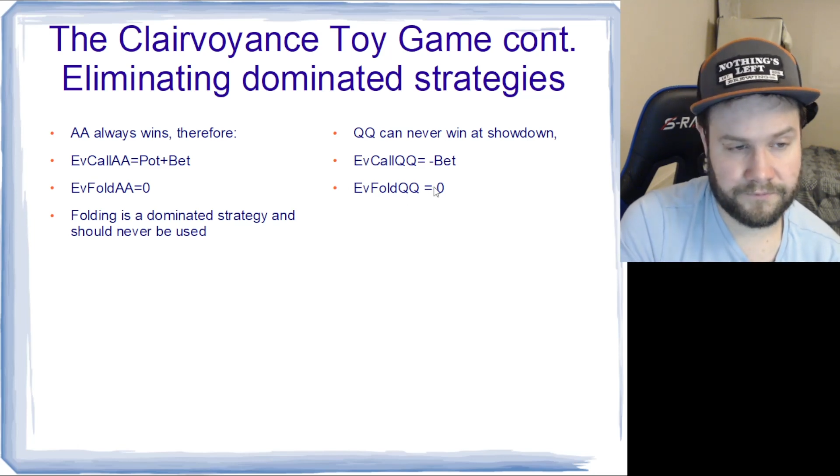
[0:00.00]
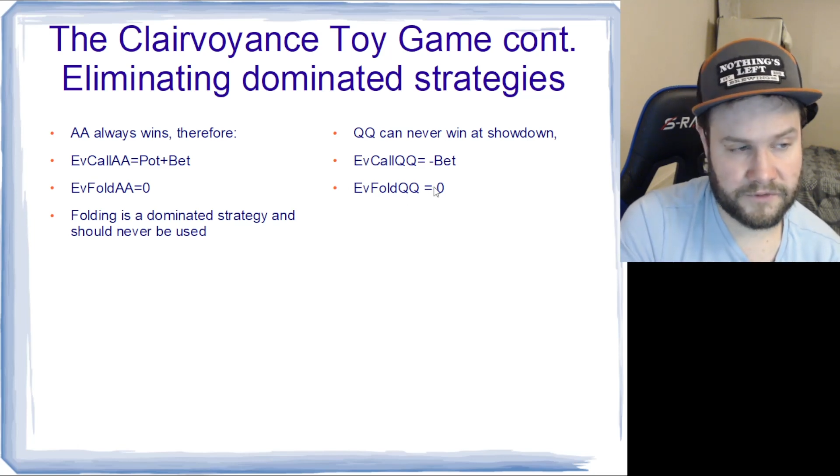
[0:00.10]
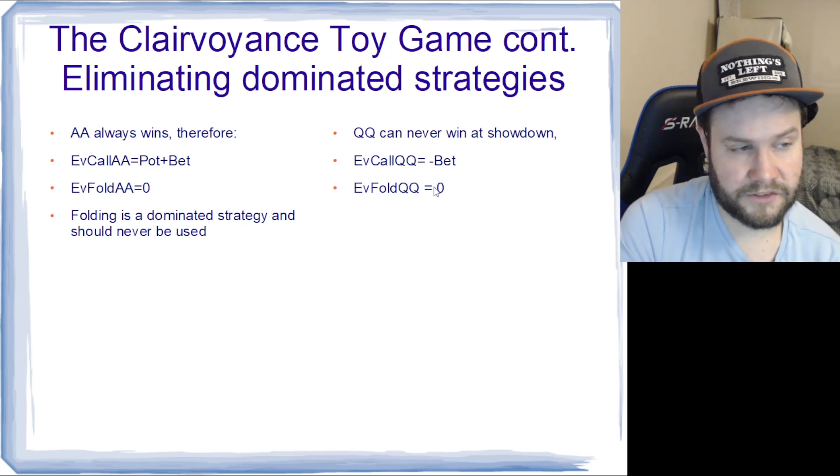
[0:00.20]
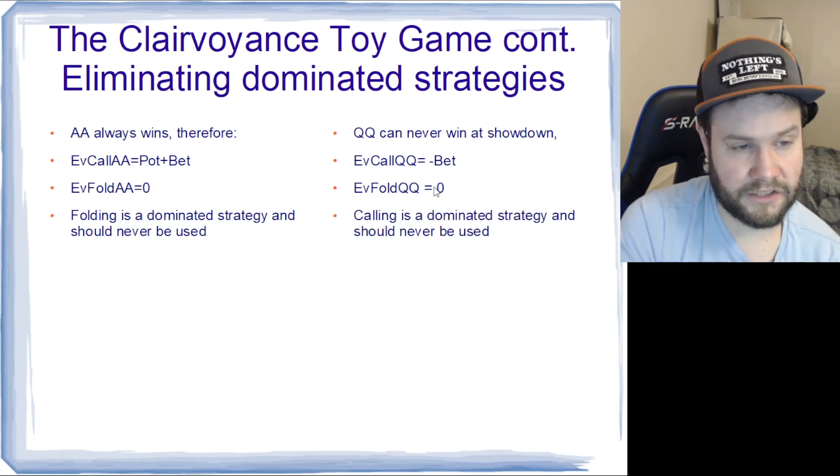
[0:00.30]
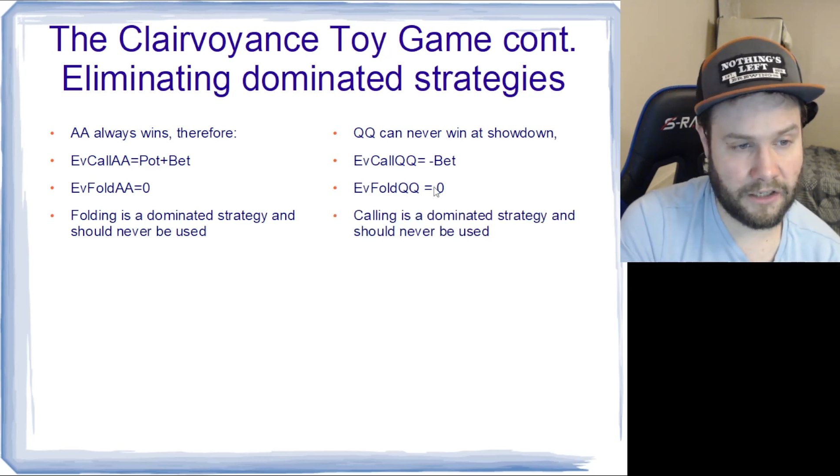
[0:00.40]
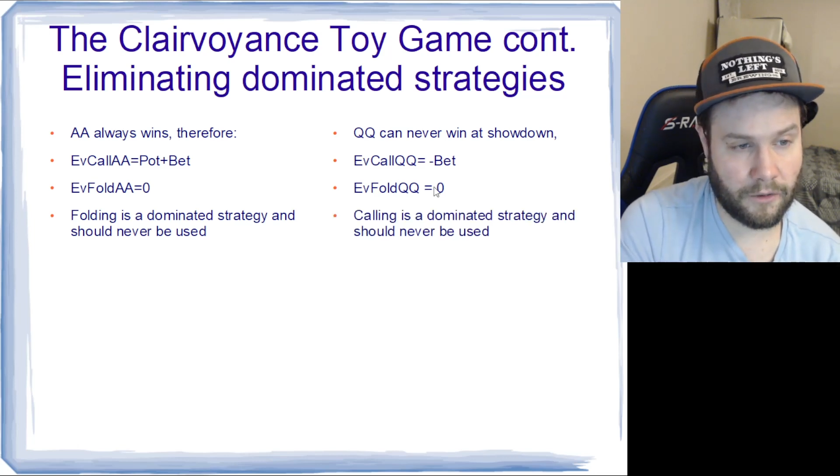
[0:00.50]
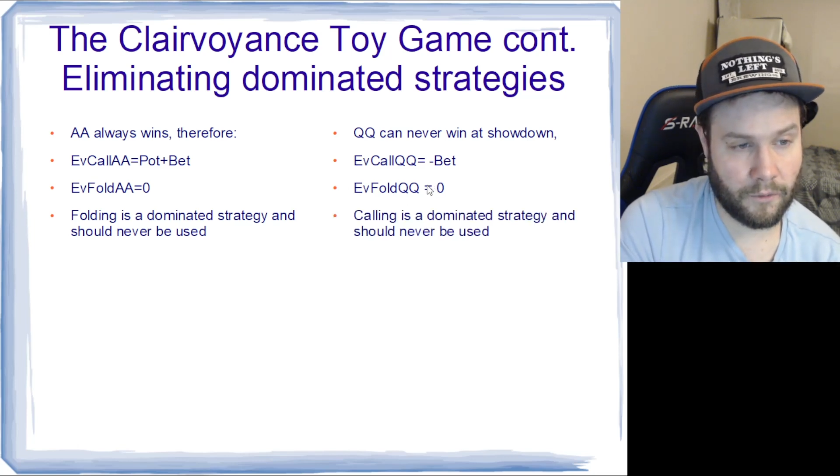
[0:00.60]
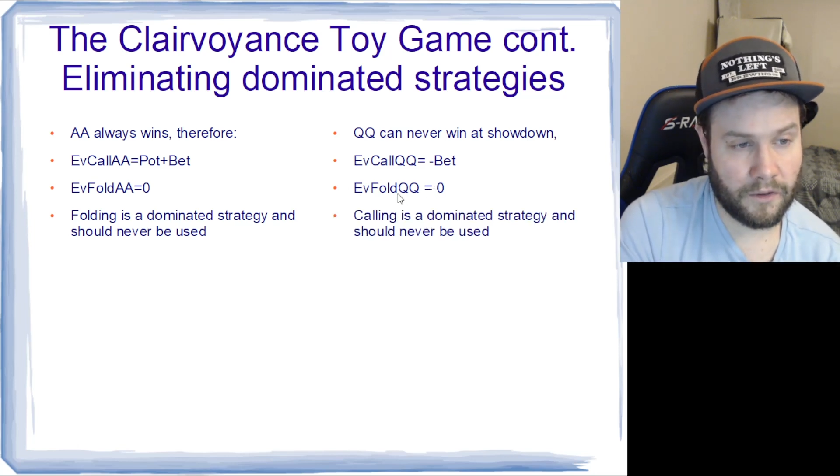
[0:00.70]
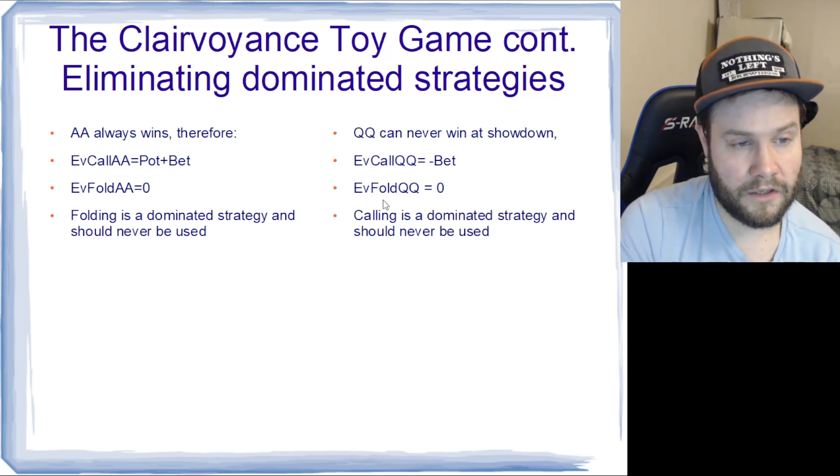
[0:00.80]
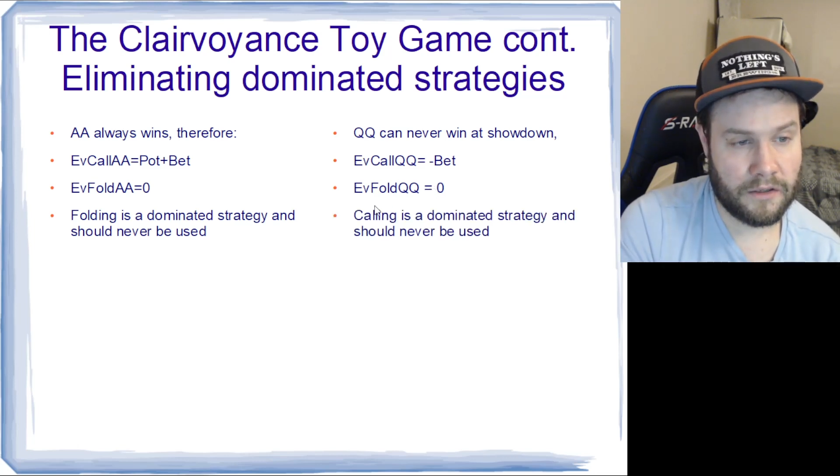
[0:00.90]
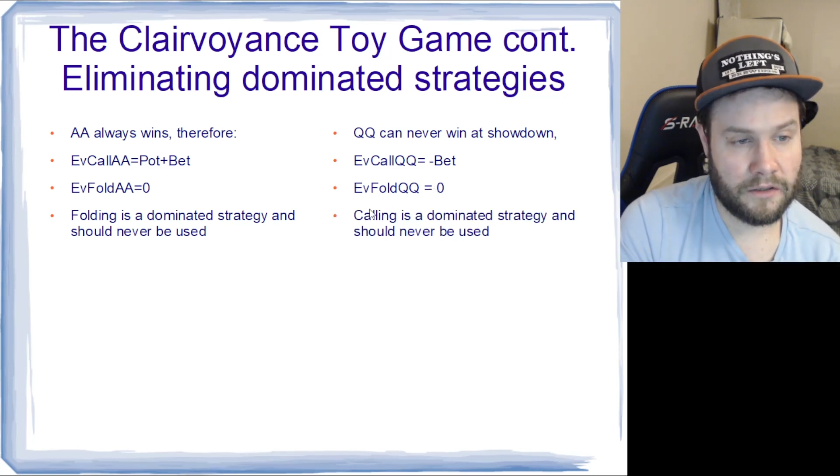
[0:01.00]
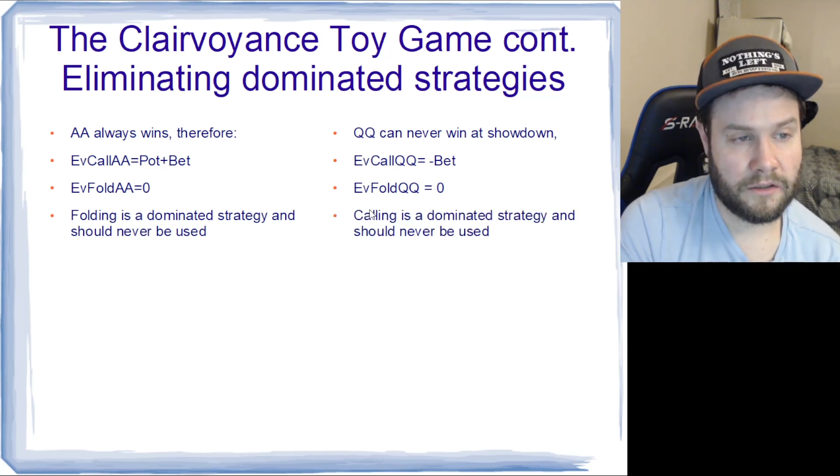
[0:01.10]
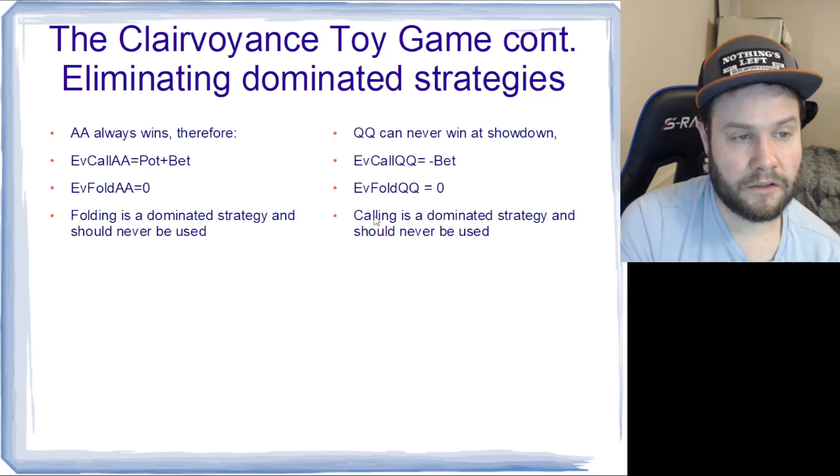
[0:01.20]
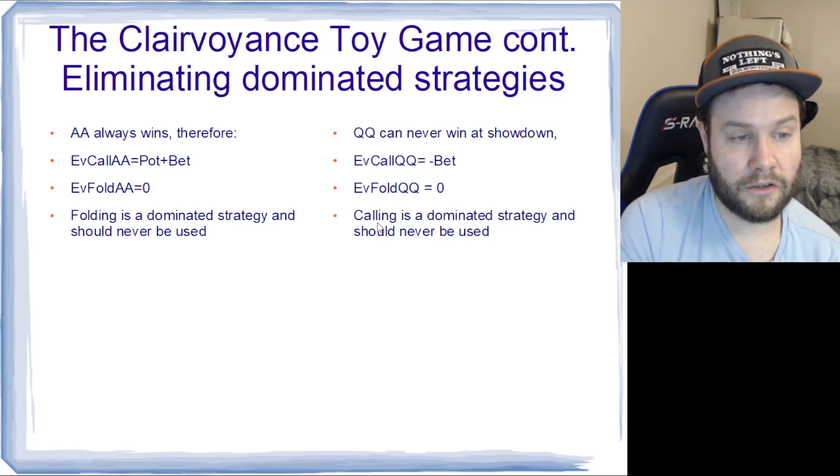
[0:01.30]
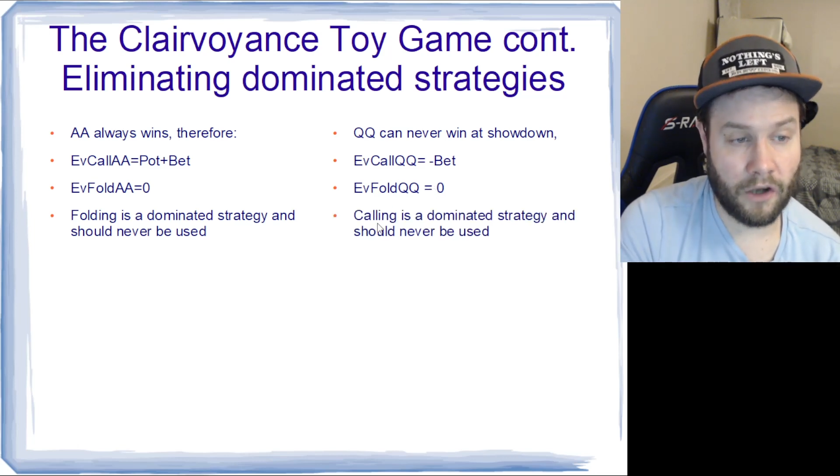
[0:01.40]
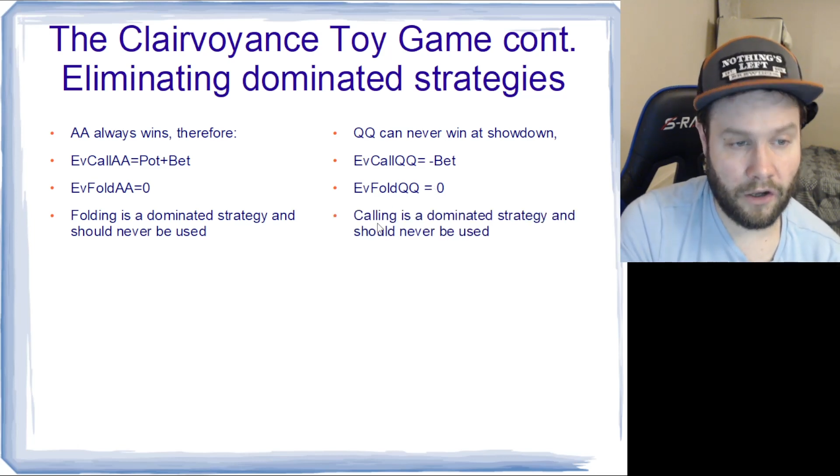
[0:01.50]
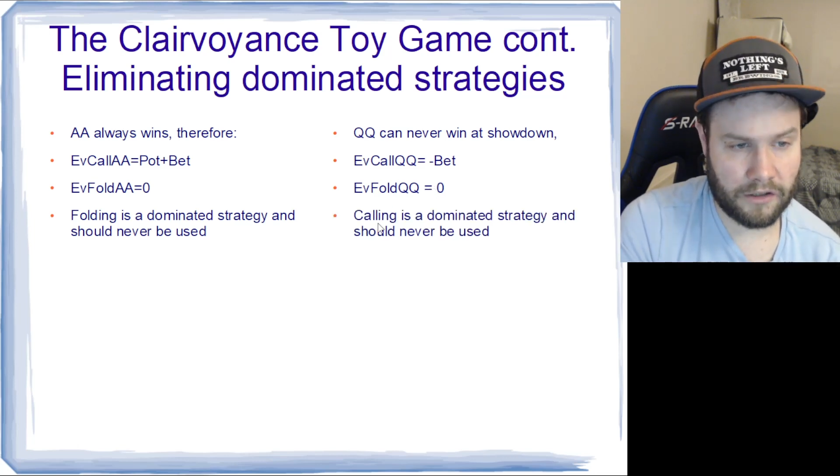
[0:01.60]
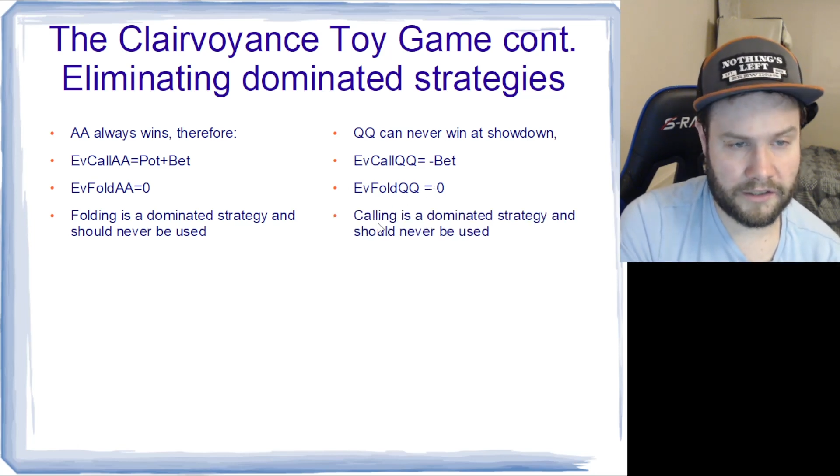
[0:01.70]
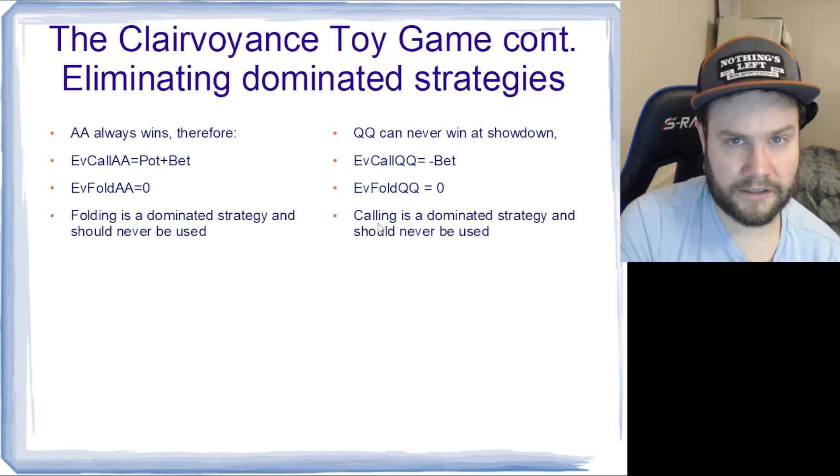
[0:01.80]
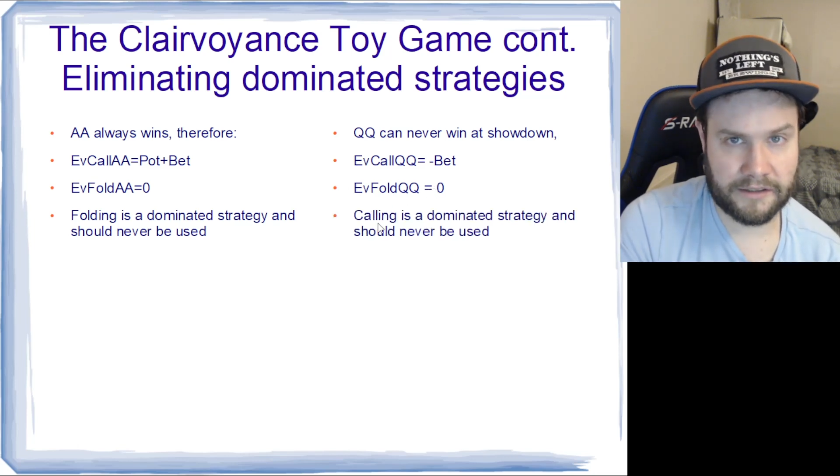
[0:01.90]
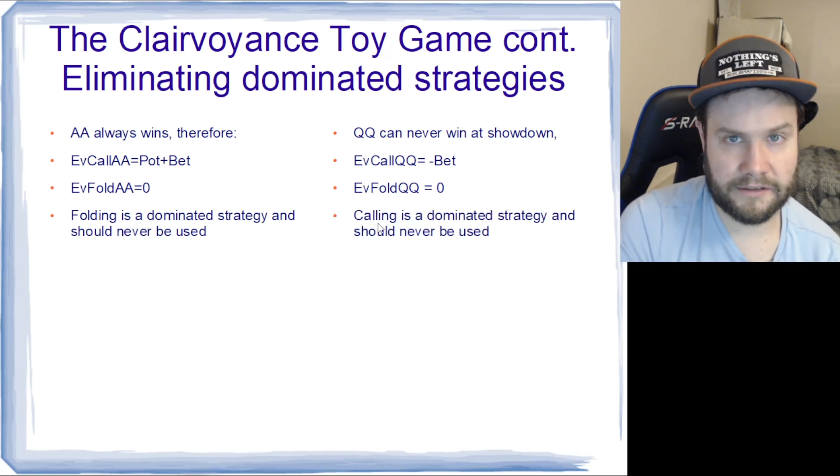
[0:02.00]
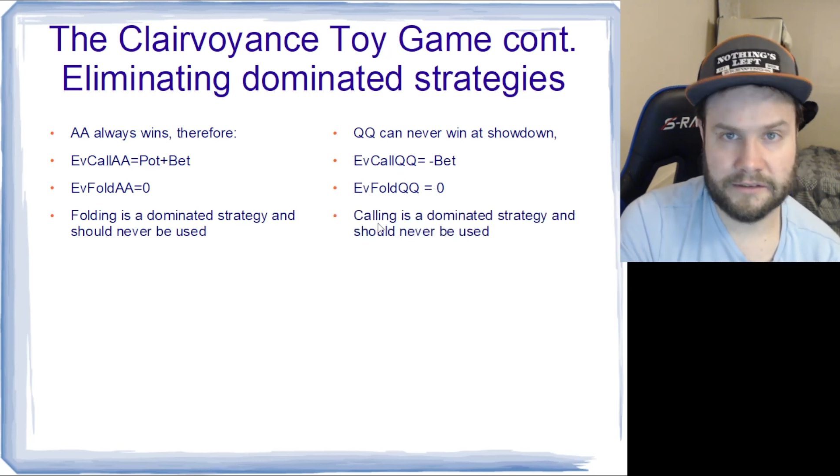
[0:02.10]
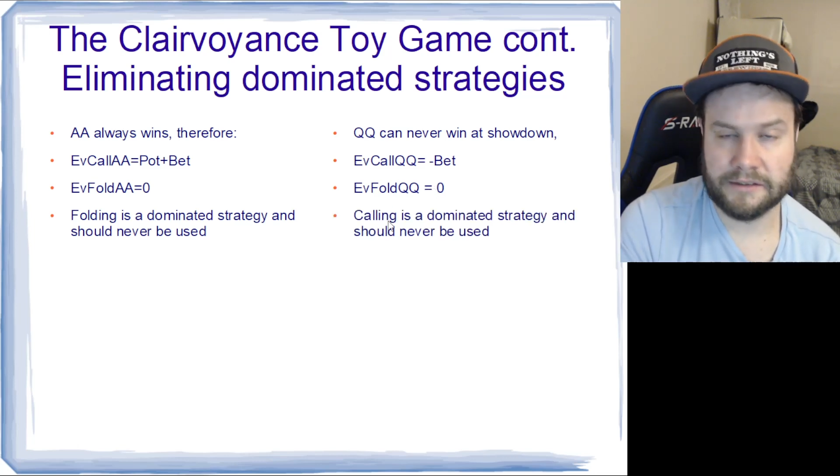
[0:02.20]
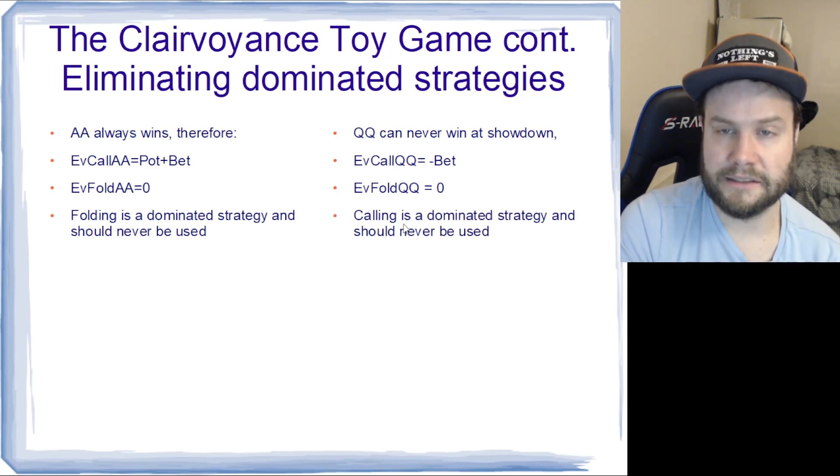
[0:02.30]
So calling